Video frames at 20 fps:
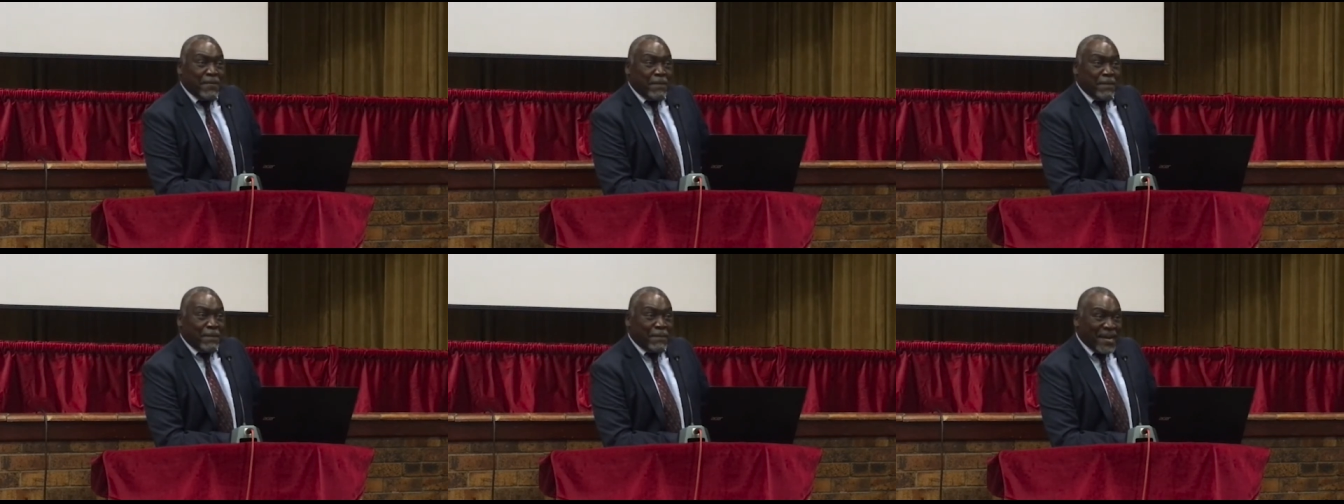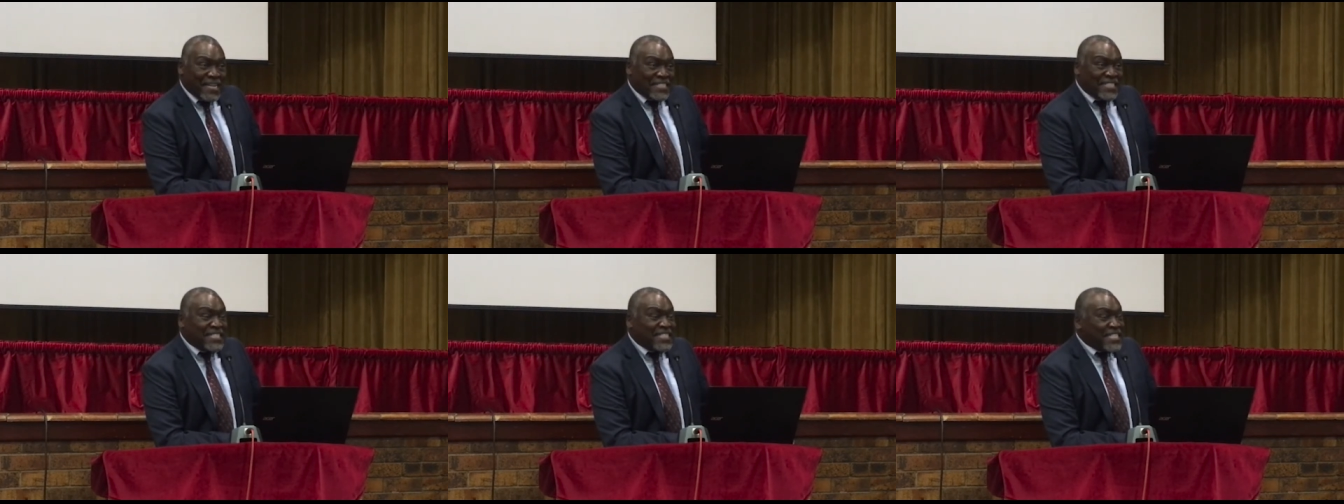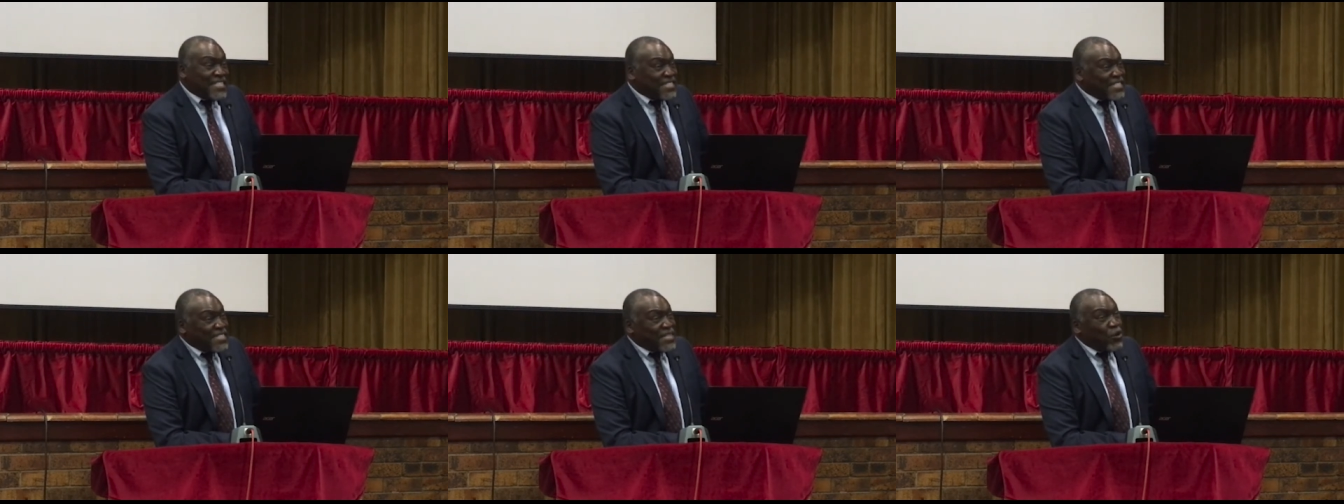but it
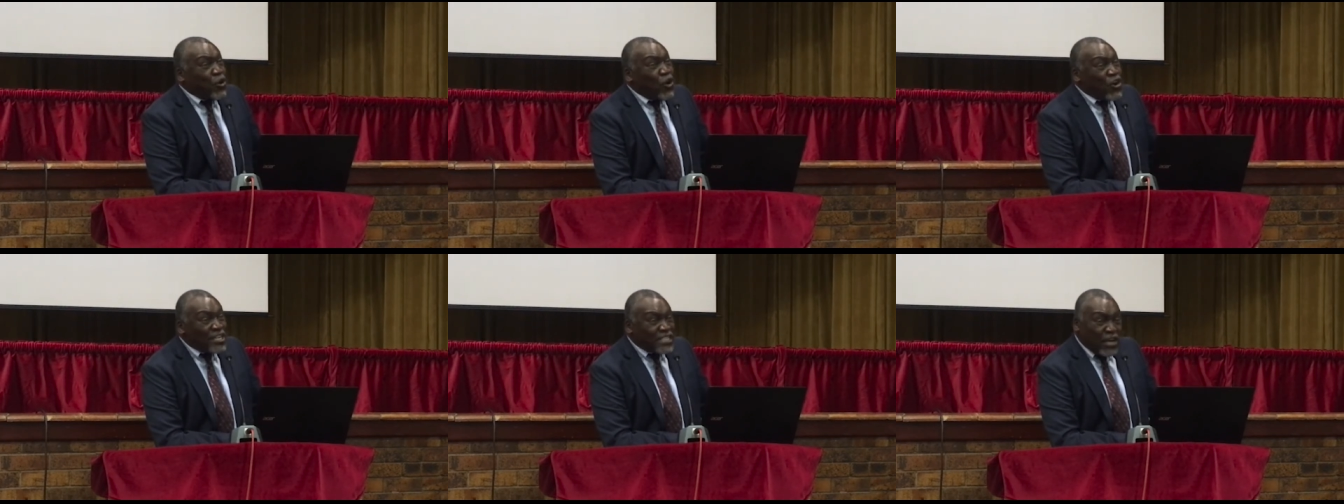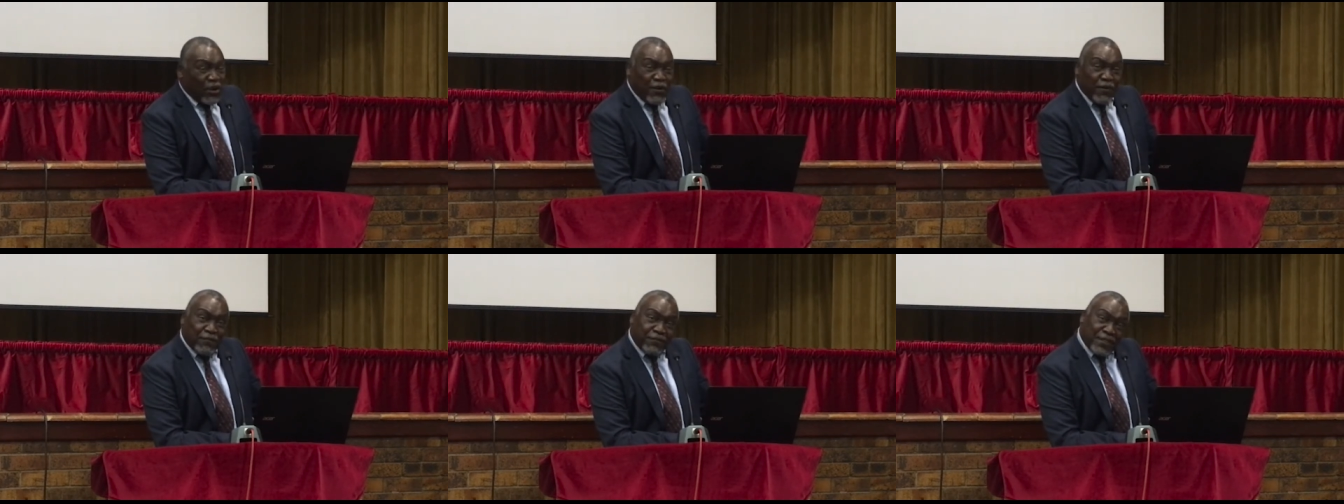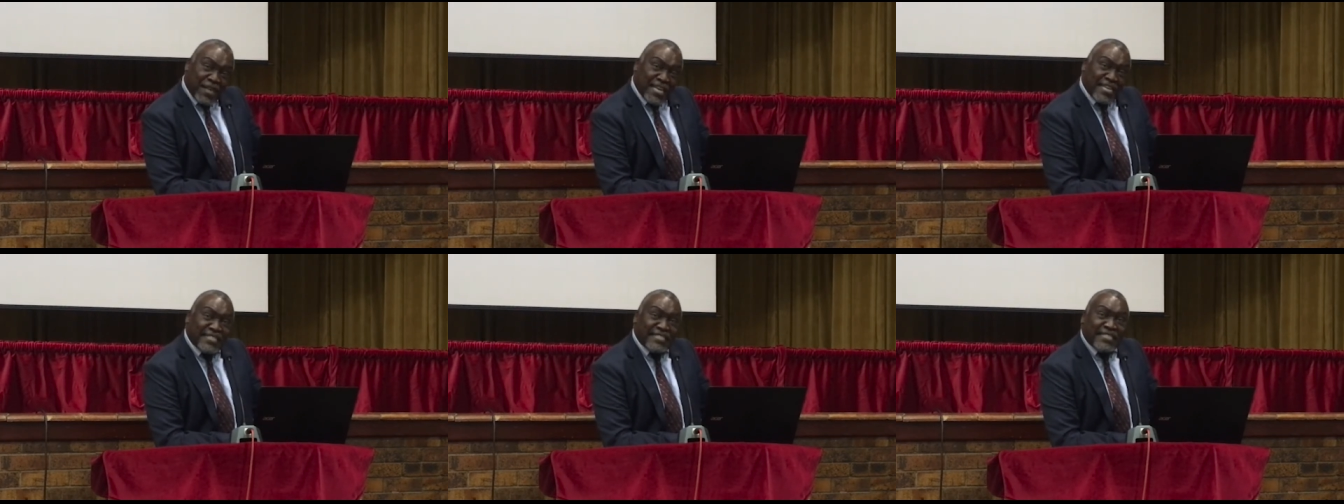is the order of
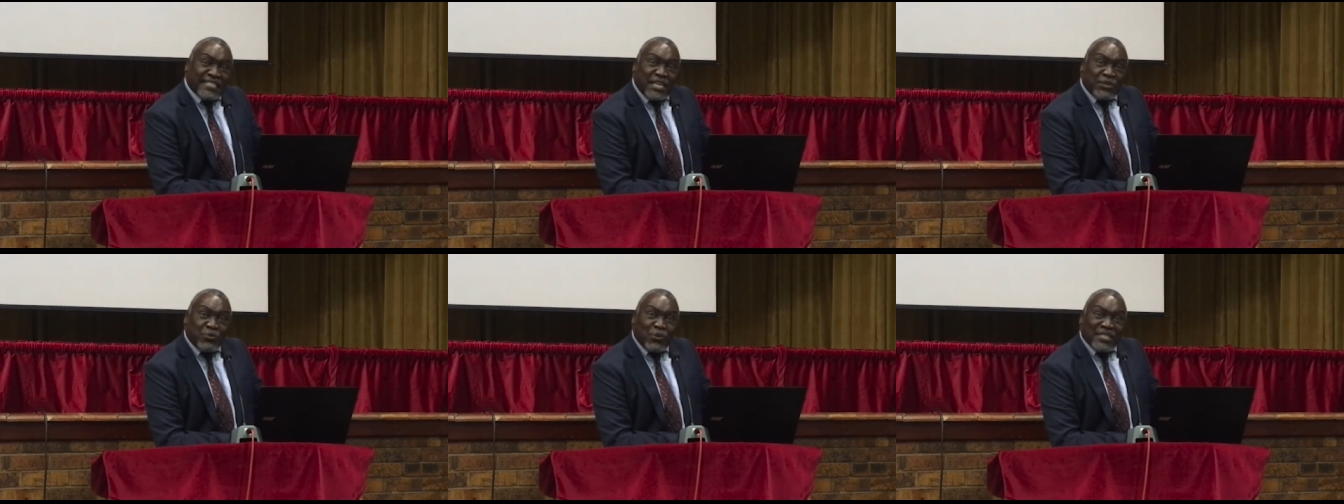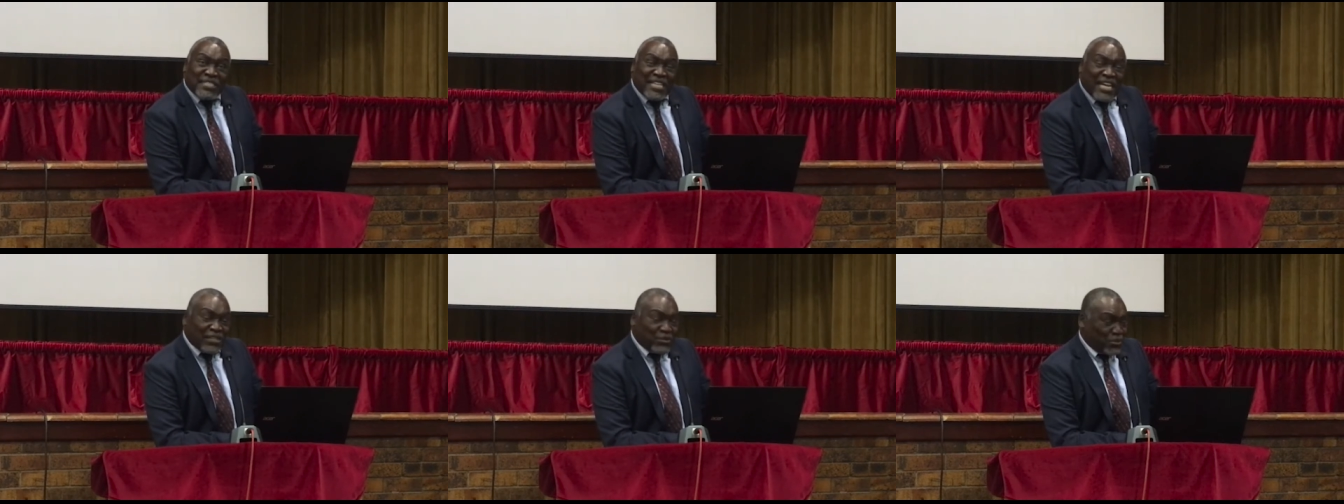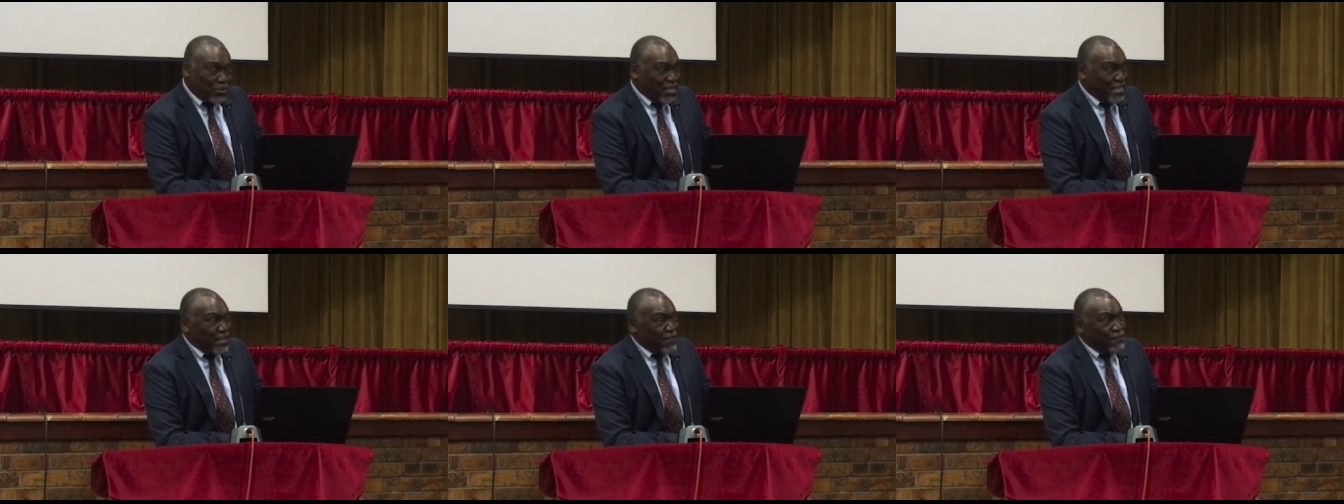things that was
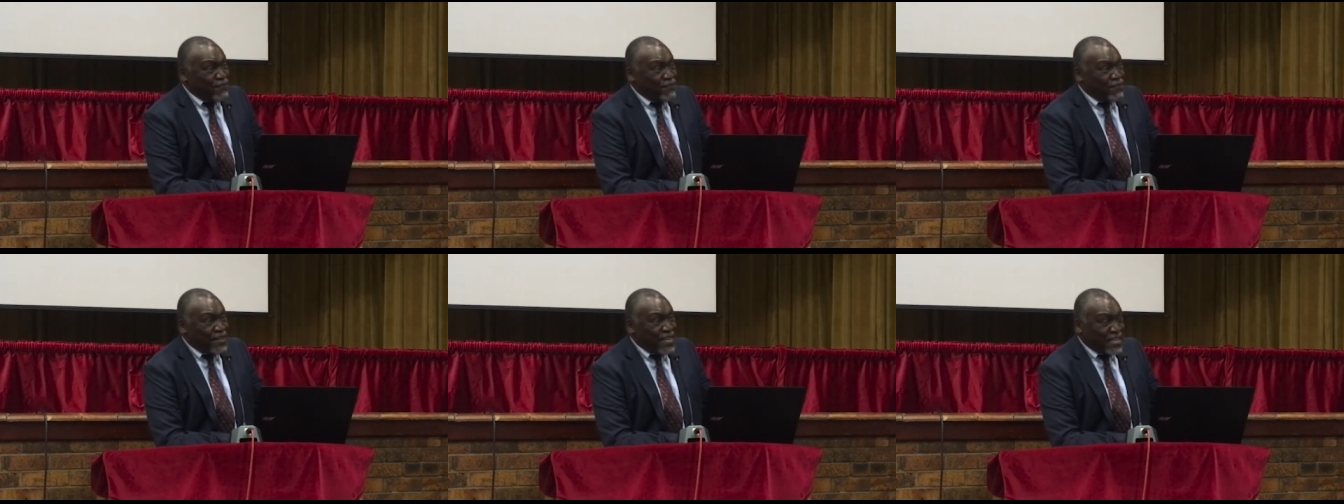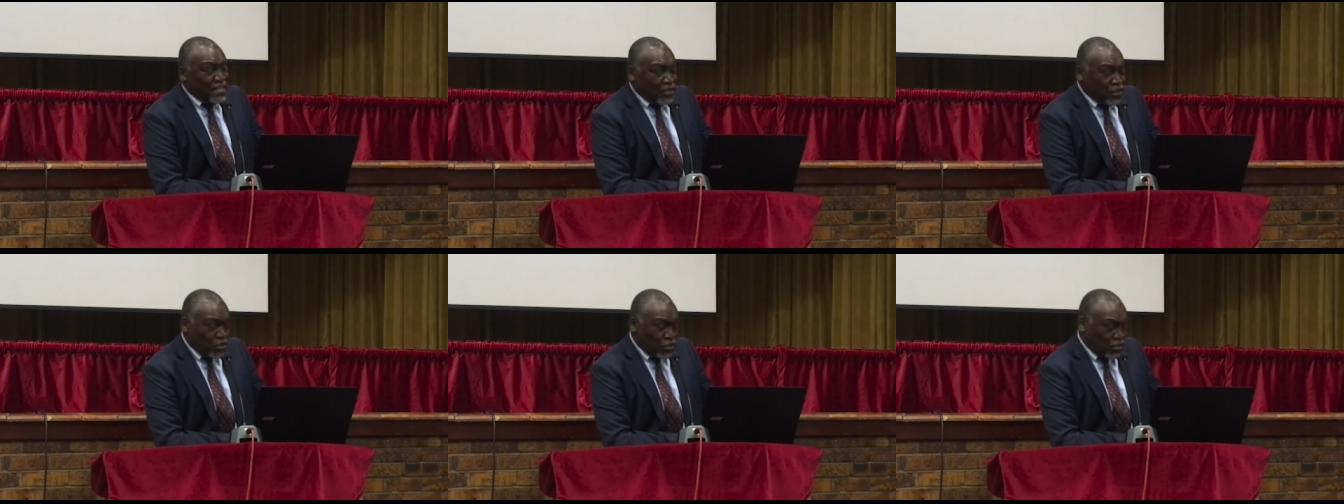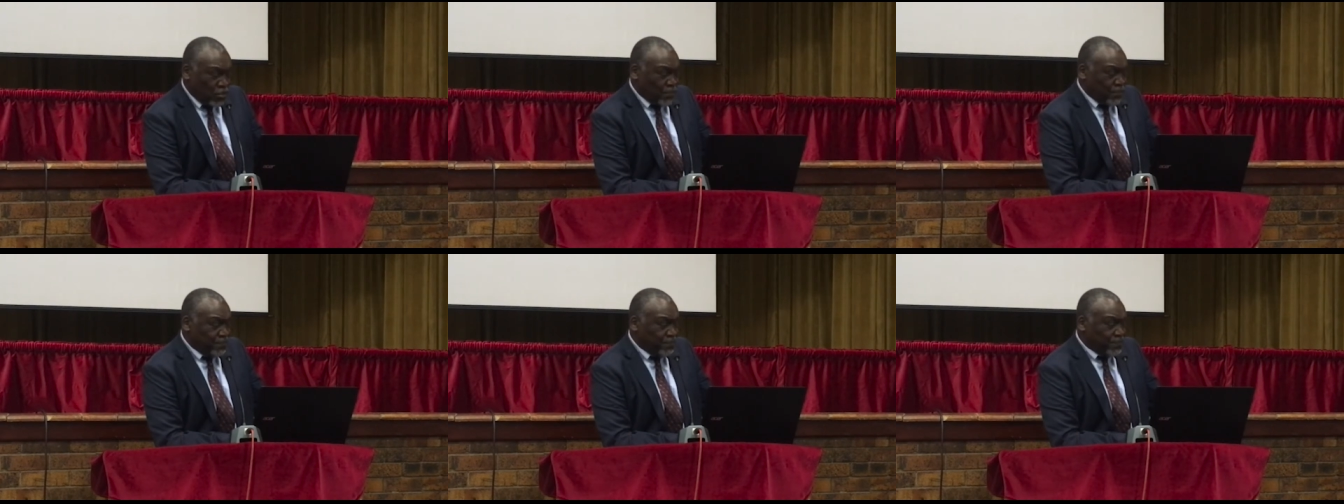actually very
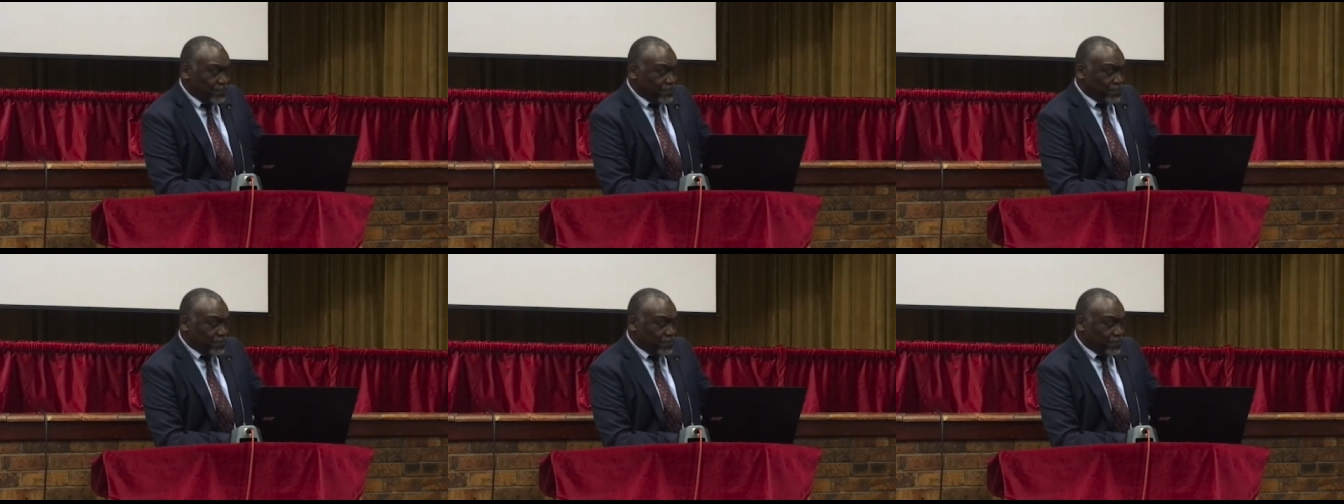good.